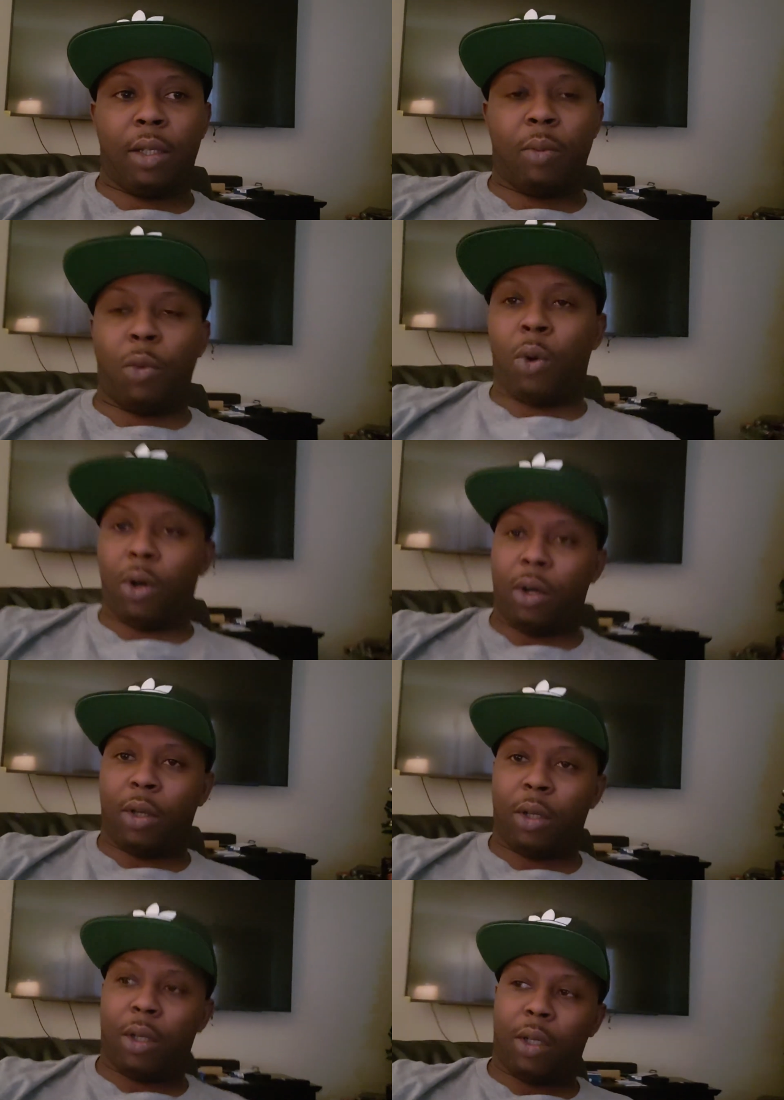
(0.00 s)
more
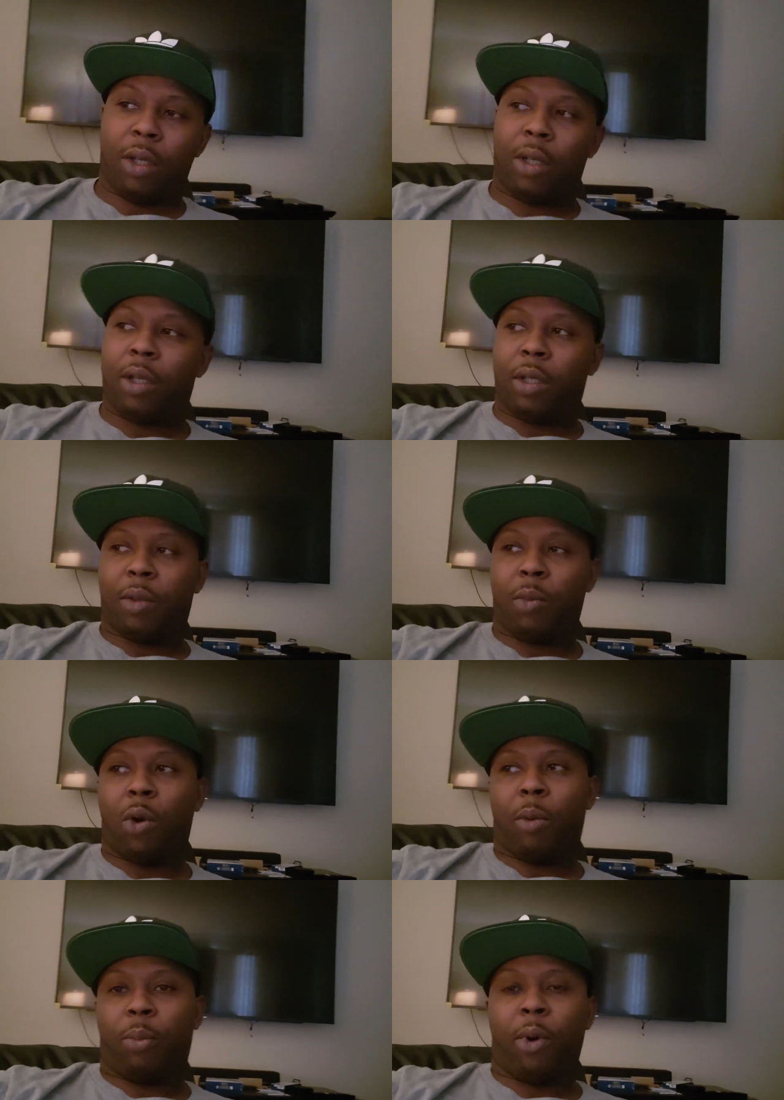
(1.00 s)

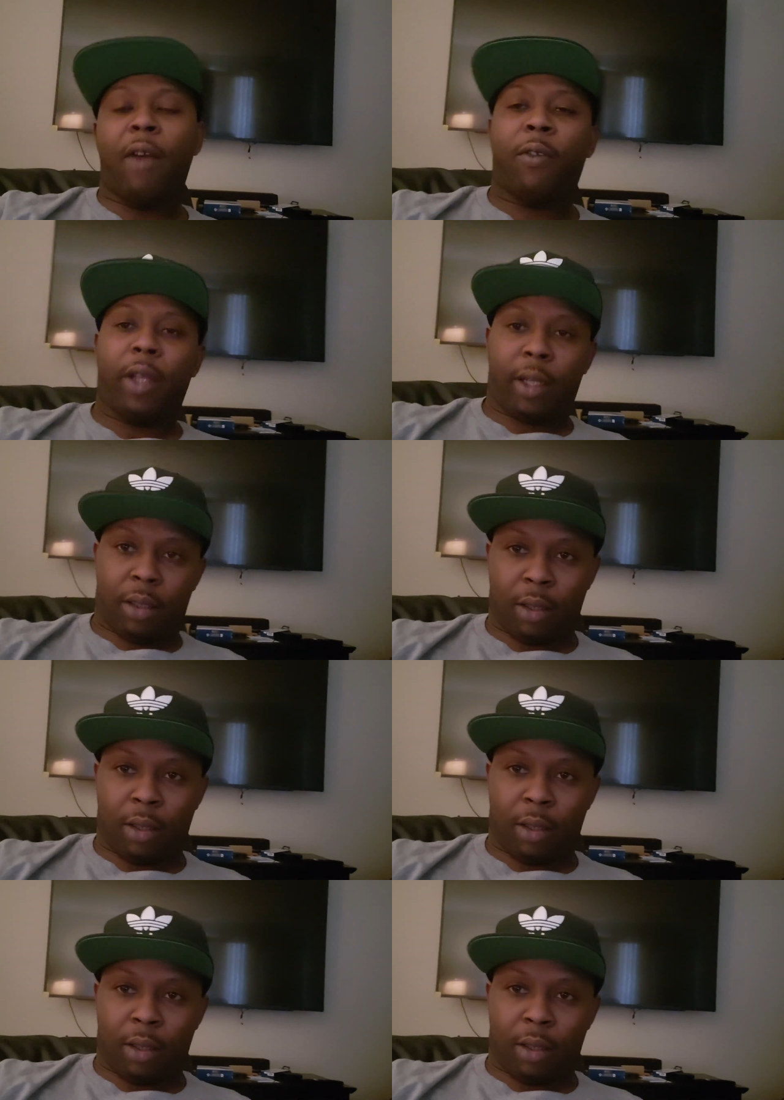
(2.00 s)
prevalent.